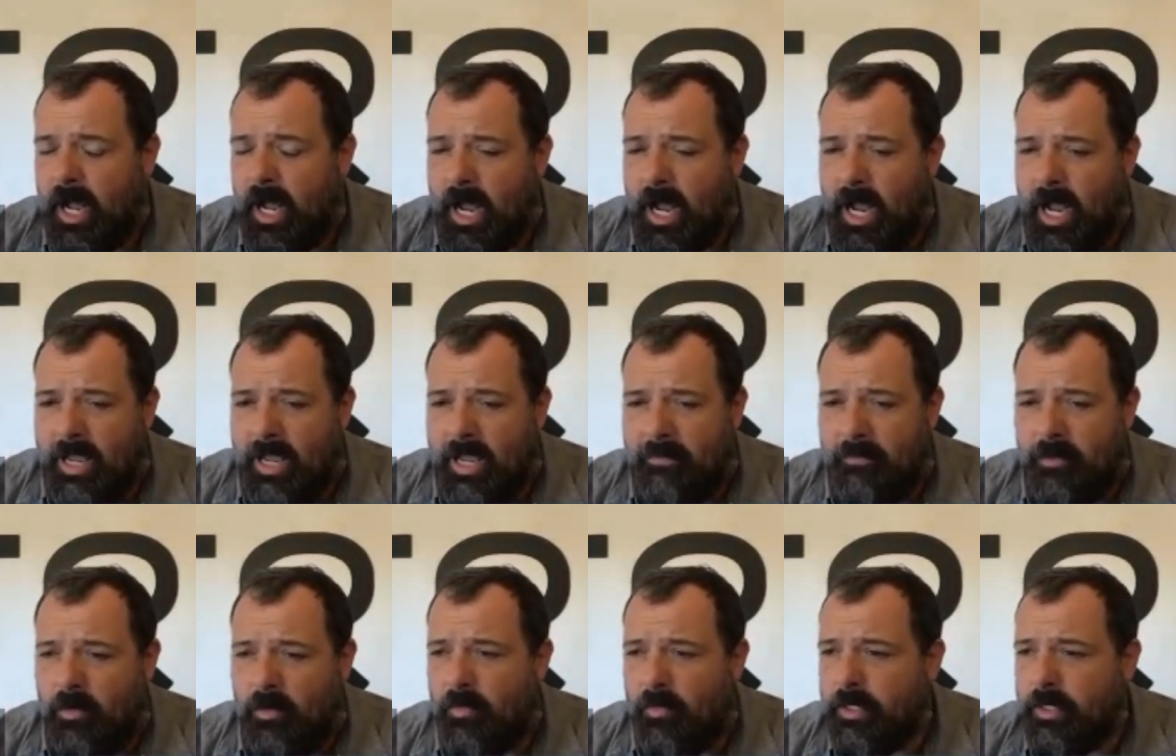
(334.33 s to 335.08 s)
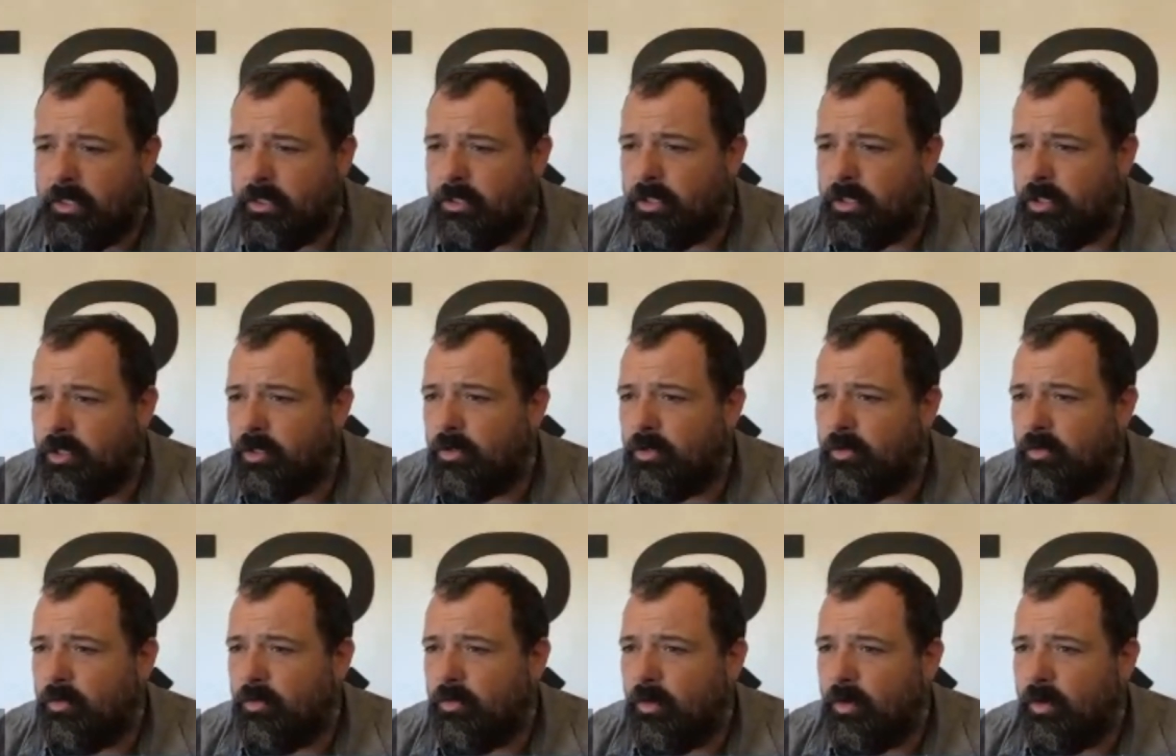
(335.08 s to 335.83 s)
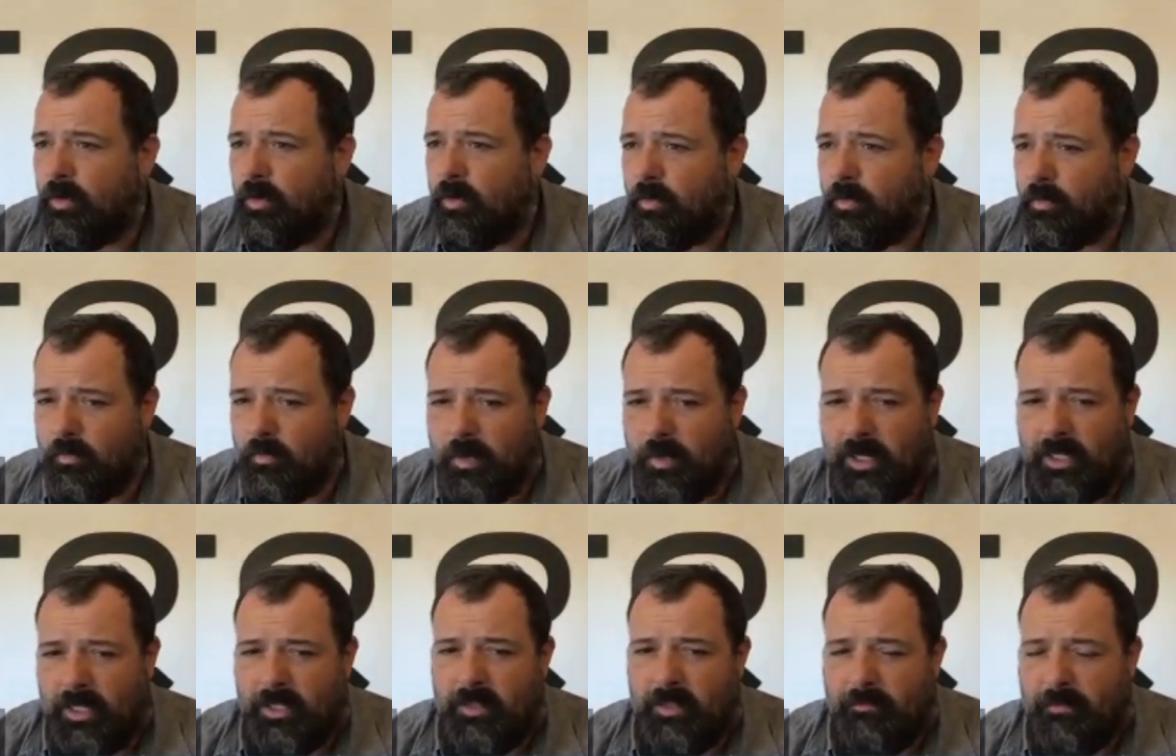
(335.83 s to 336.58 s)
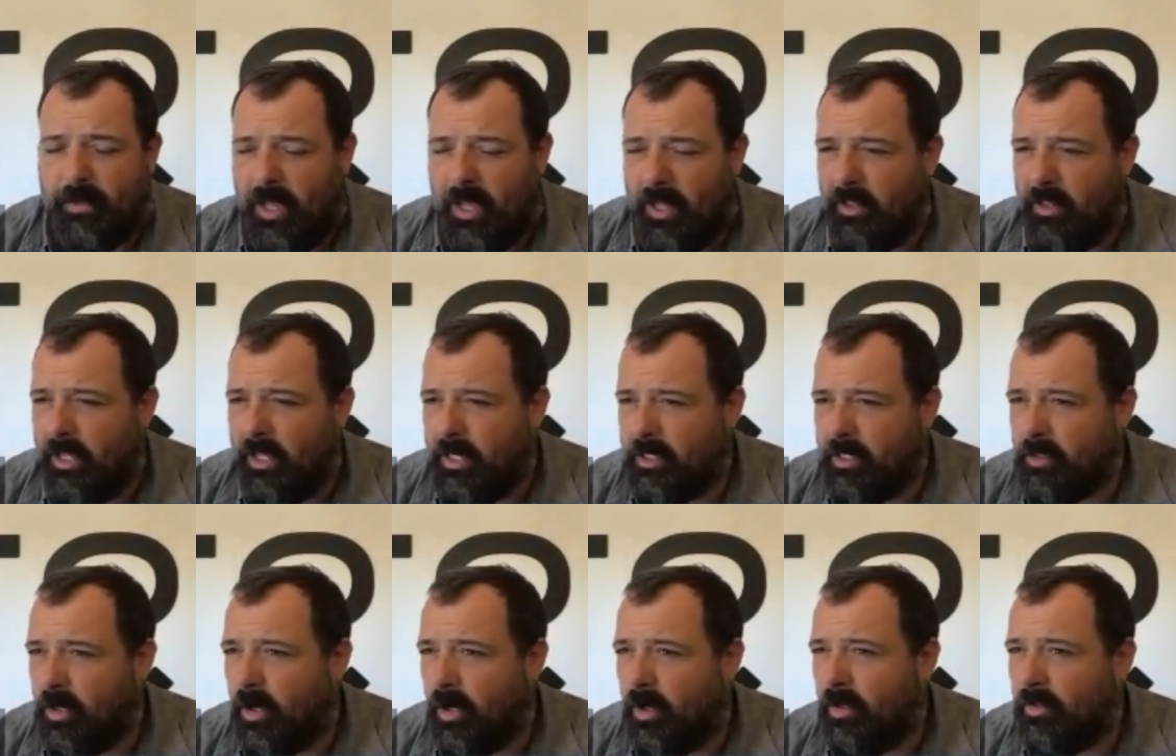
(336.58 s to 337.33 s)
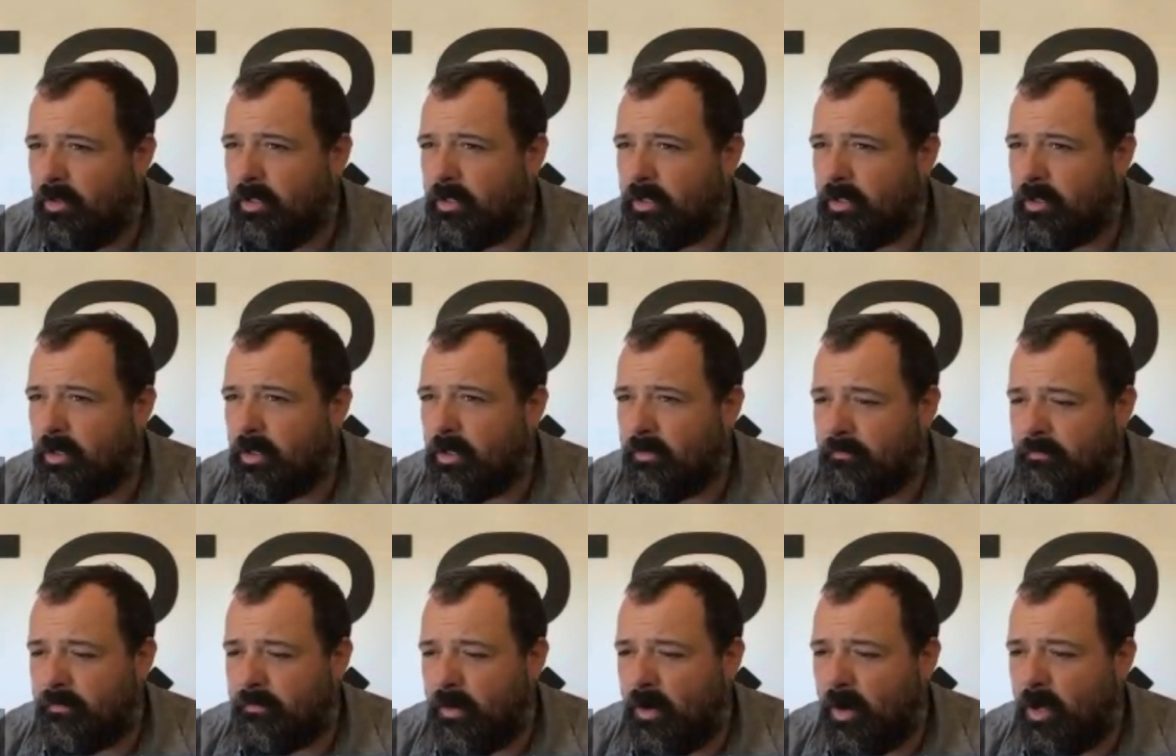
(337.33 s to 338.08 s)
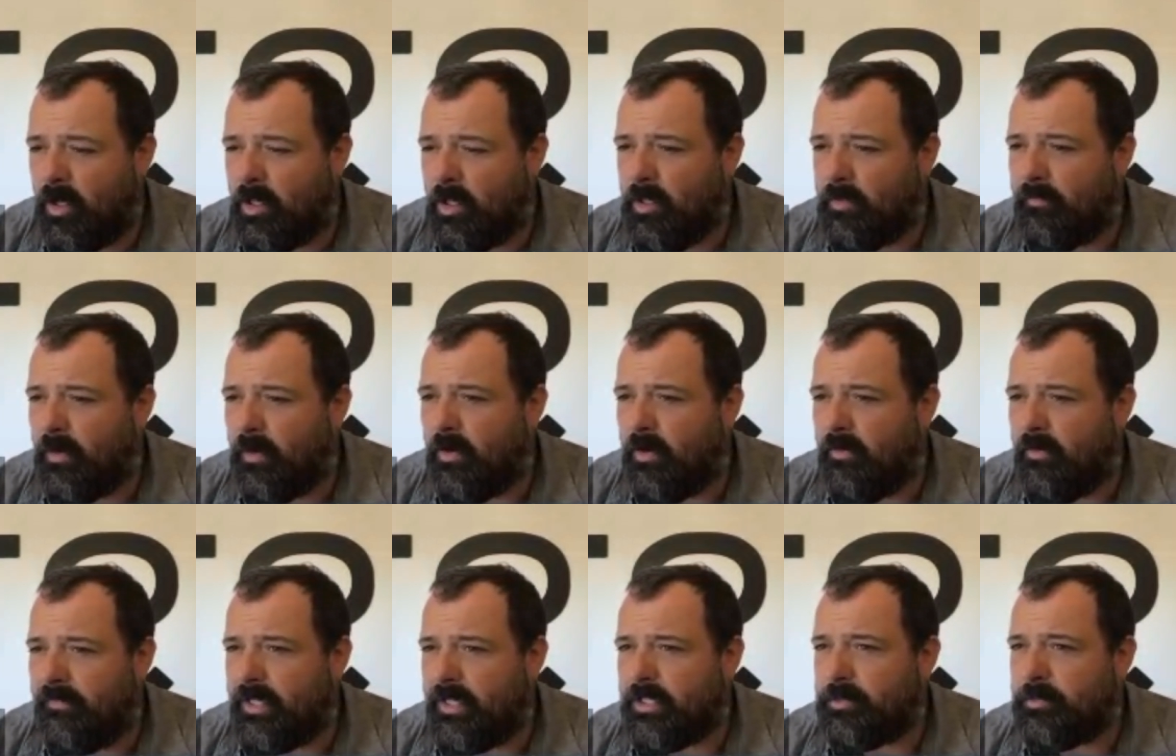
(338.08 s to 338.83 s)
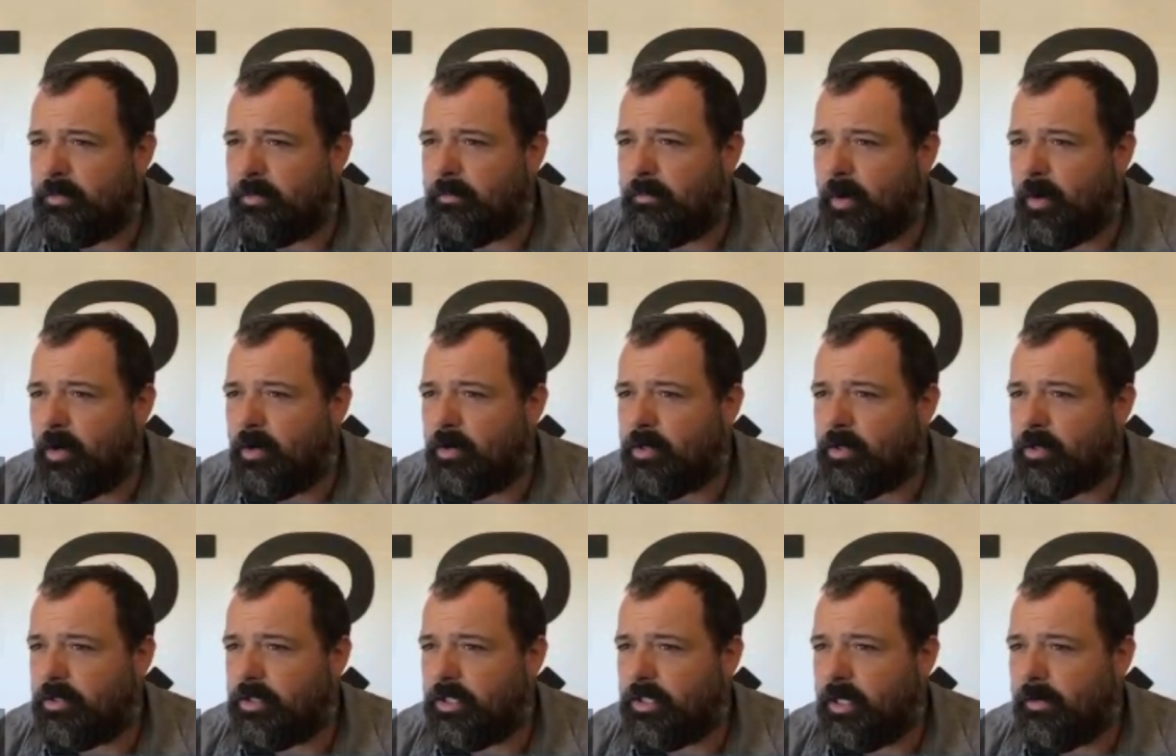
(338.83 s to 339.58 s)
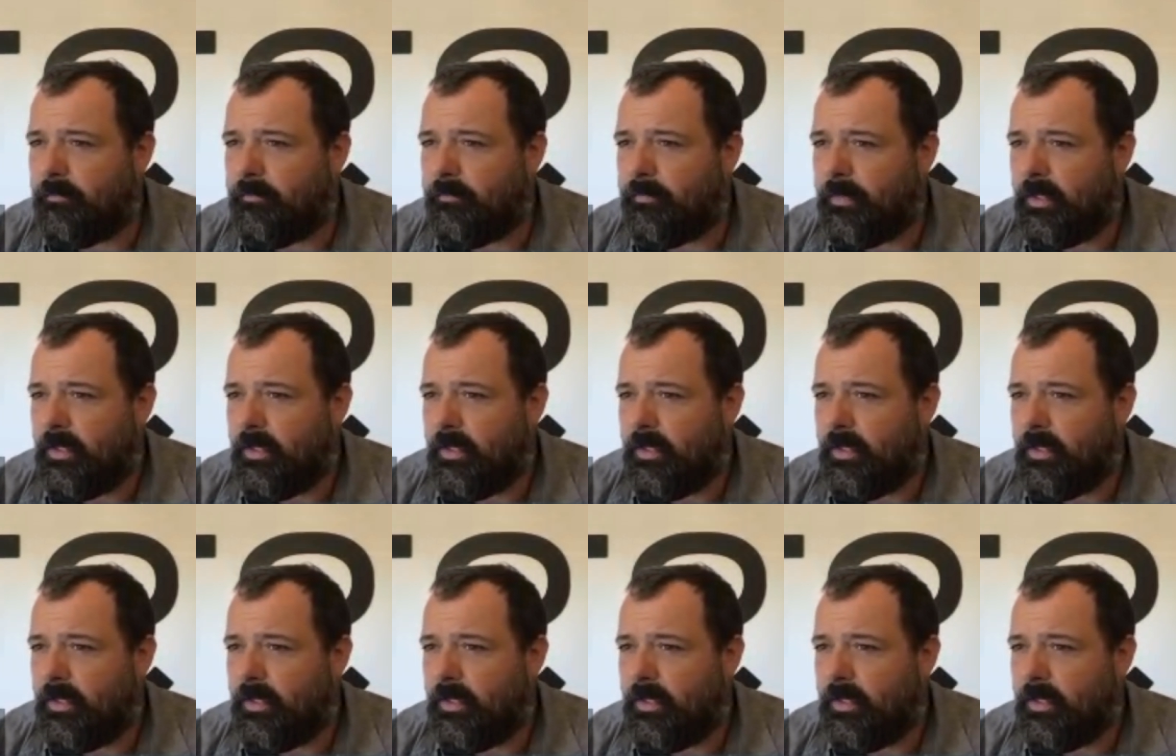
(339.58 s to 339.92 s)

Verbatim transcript: I am going to ring the bell and call the alert for all of our investment partners here.